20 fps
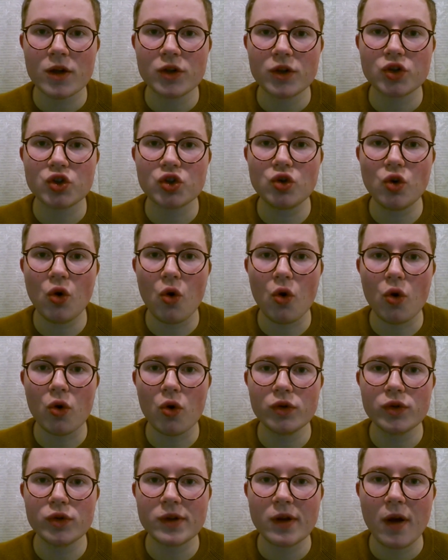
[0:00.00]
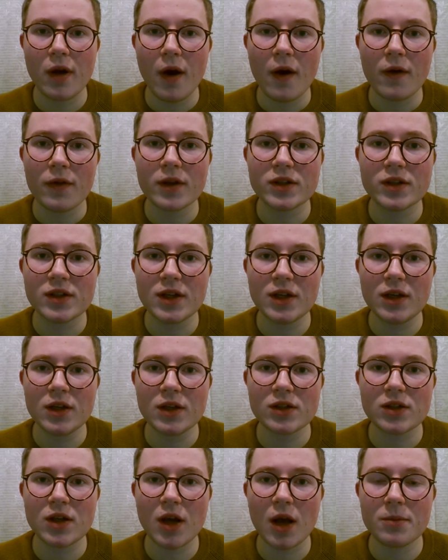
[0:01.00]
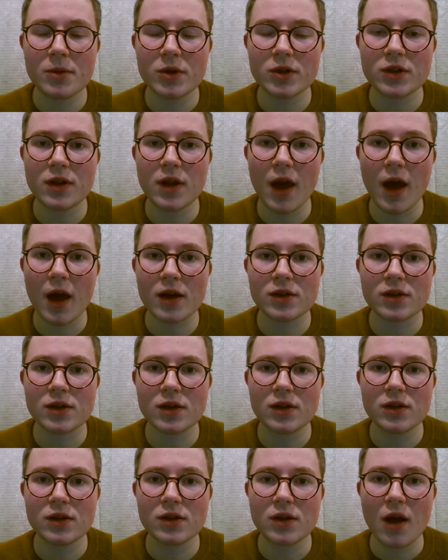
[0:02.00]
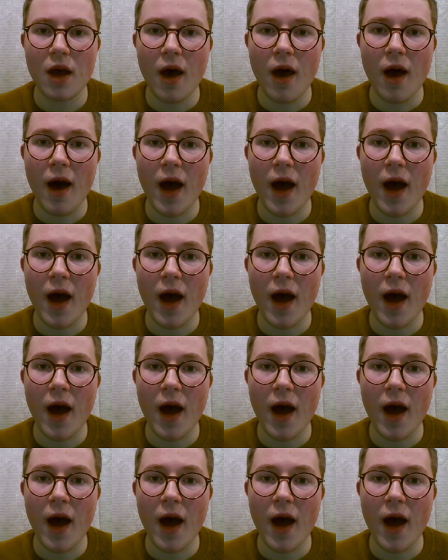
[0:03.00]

stores the seen assignment to the x's